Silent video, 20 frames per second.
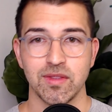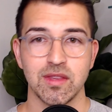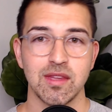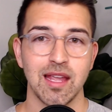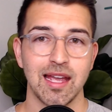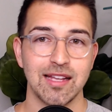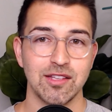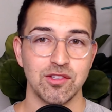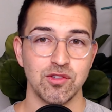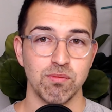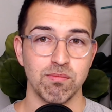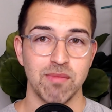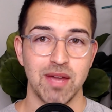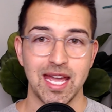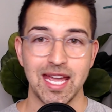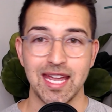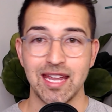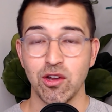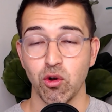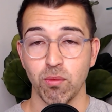As you
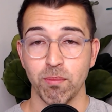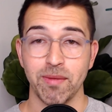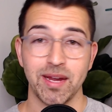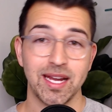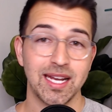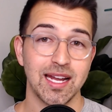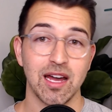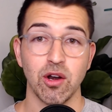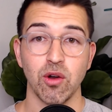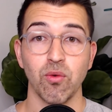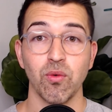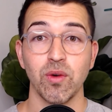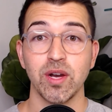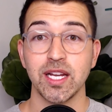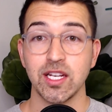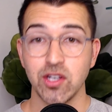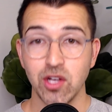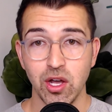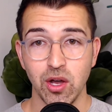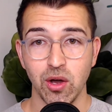may or may not already
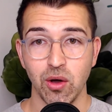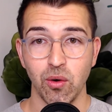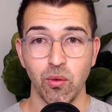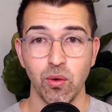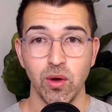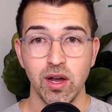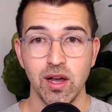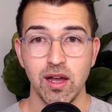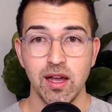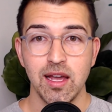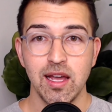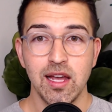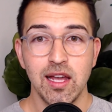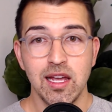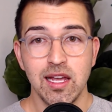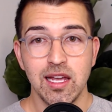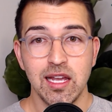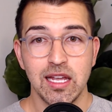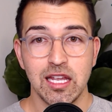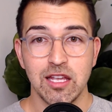know,
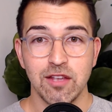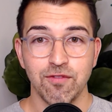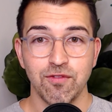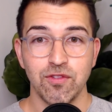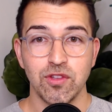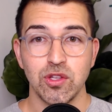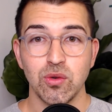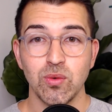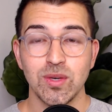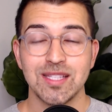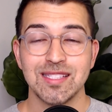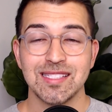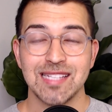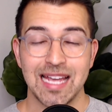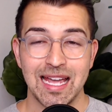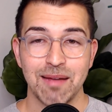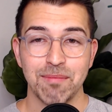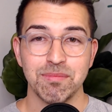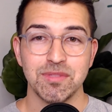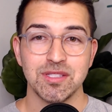if you
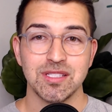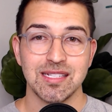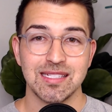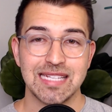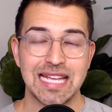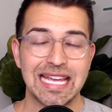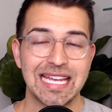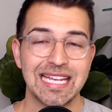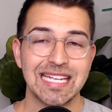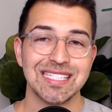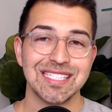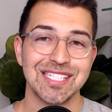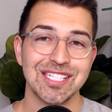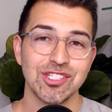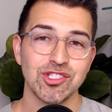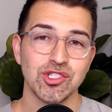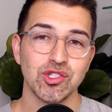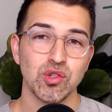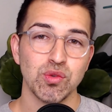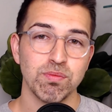attempt to take a
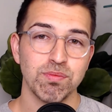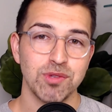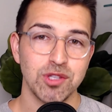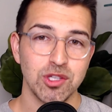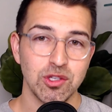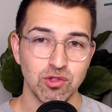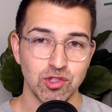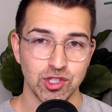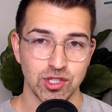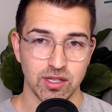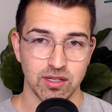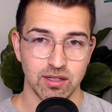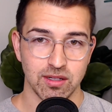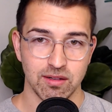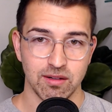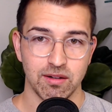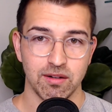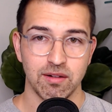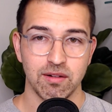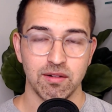distribution
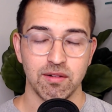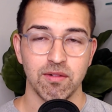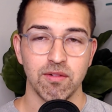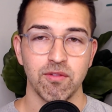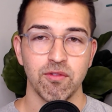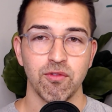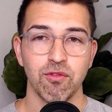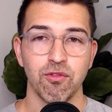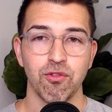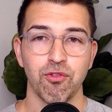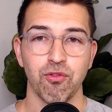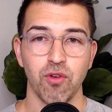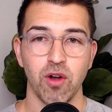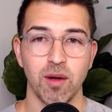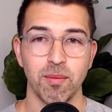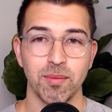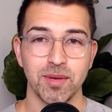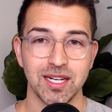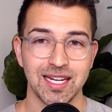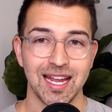
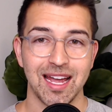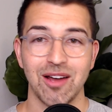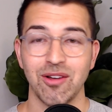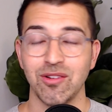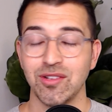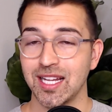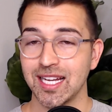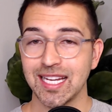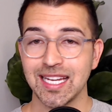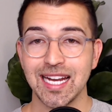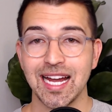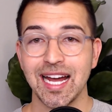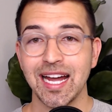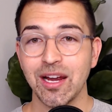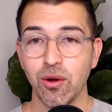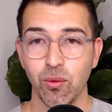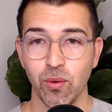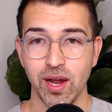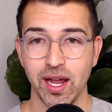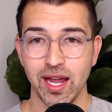from an account like an
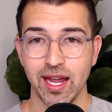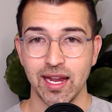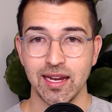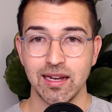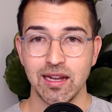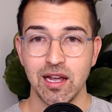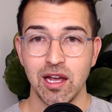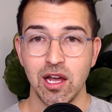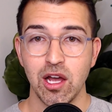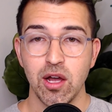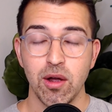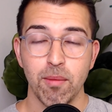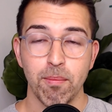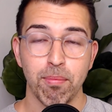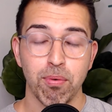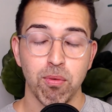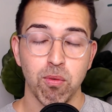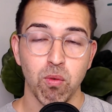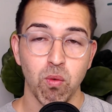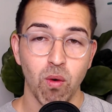IRA
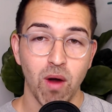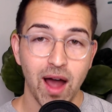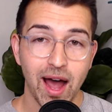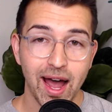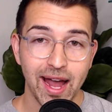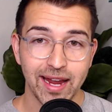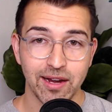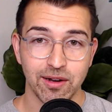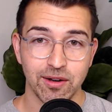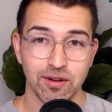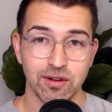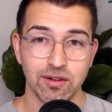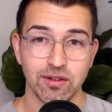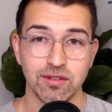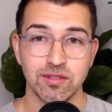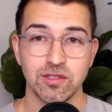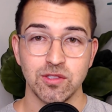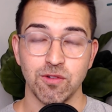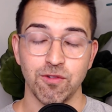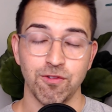prior
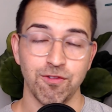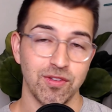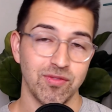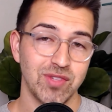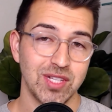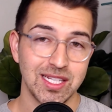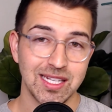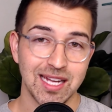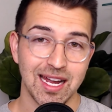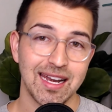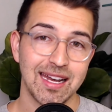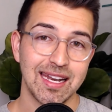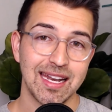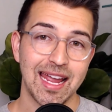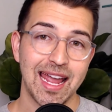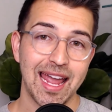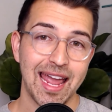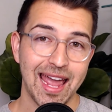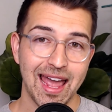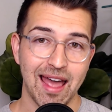to 59 and a
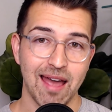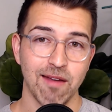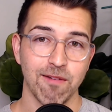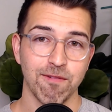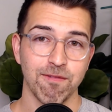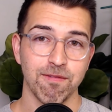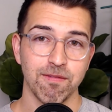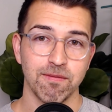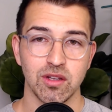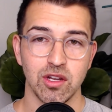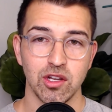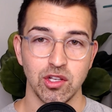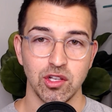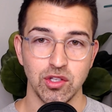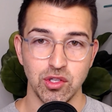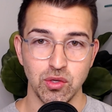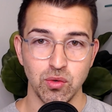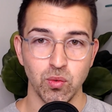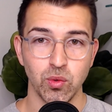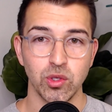half,
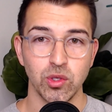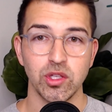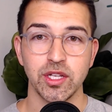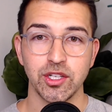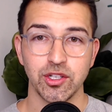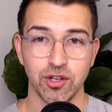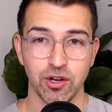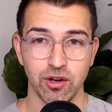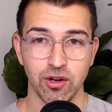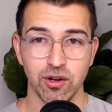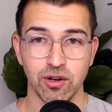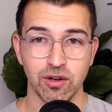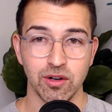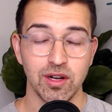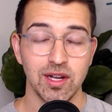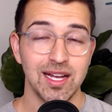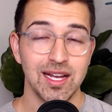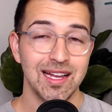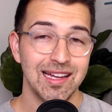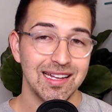you will incur
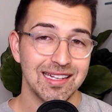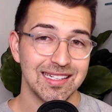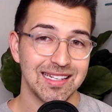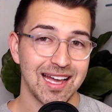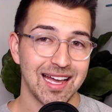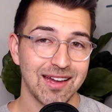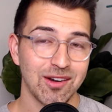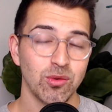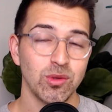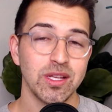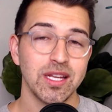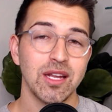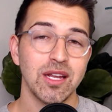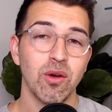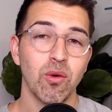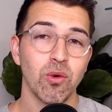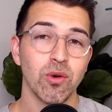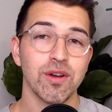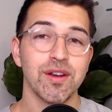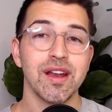not only
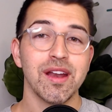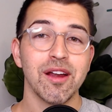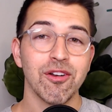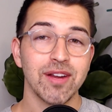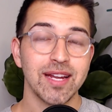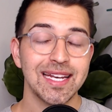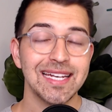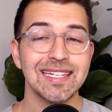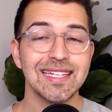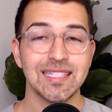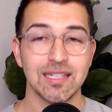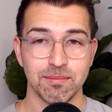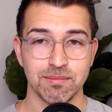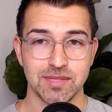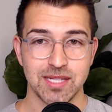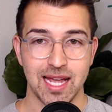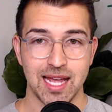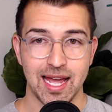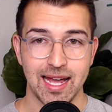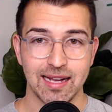ordinary income
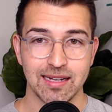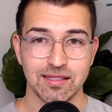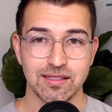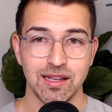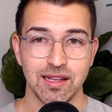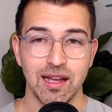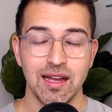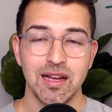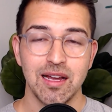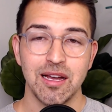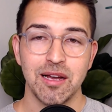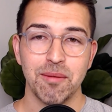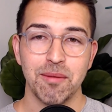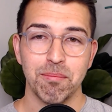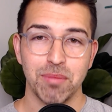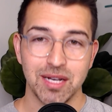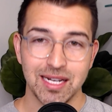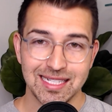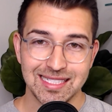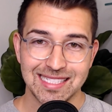tax,
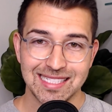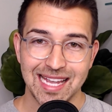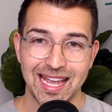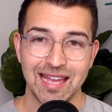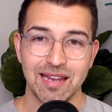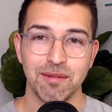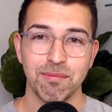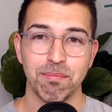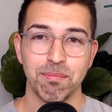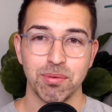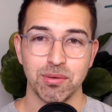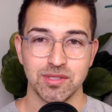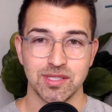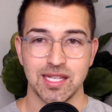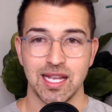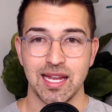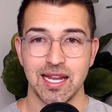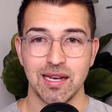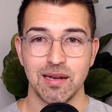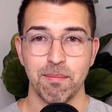but a 10%
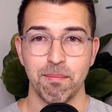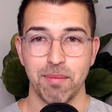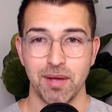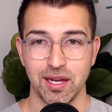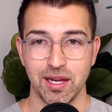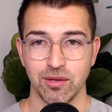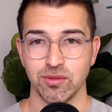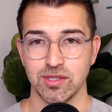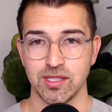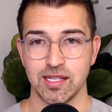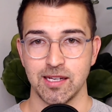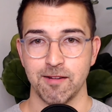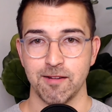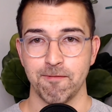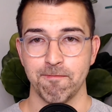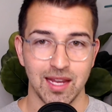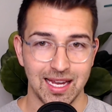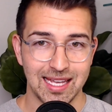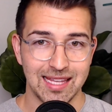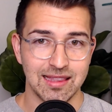penalty.
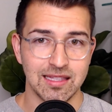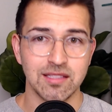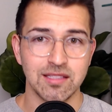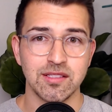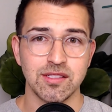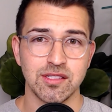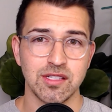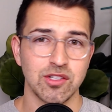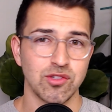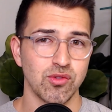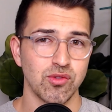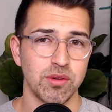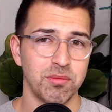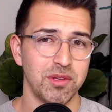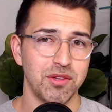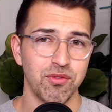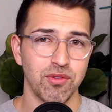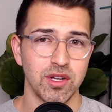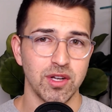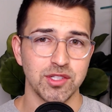And this is extremely
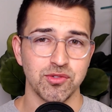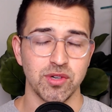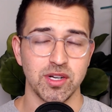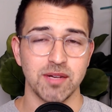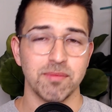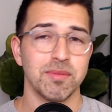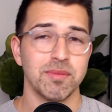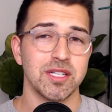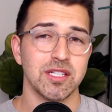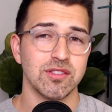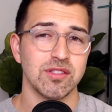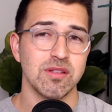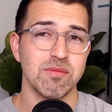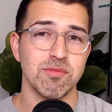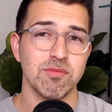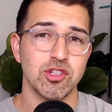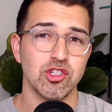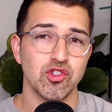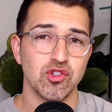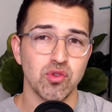frustrating because the
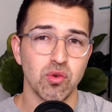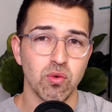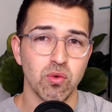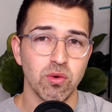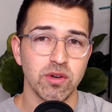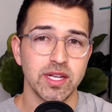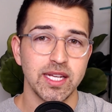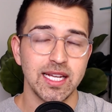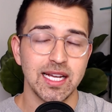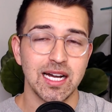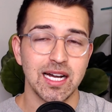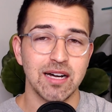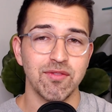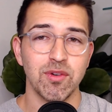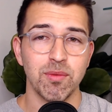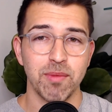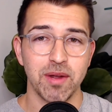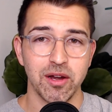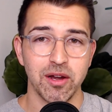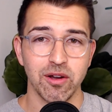majority of
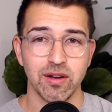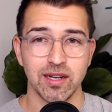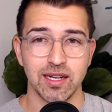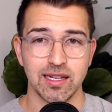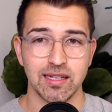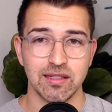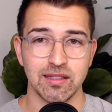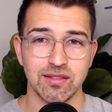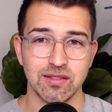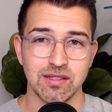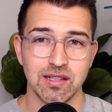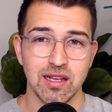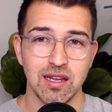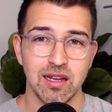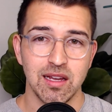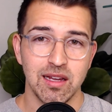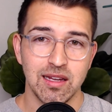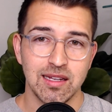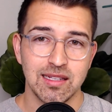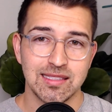Americans
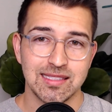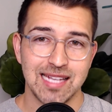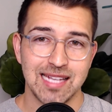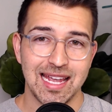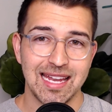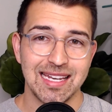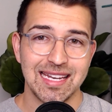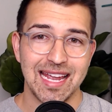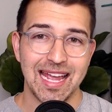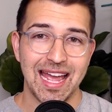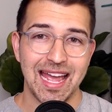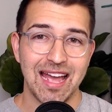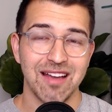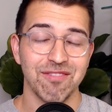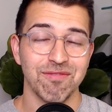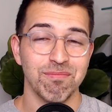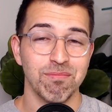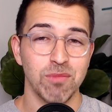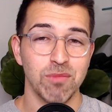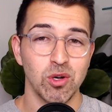tend to
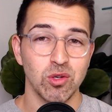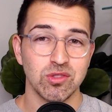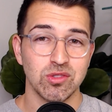have most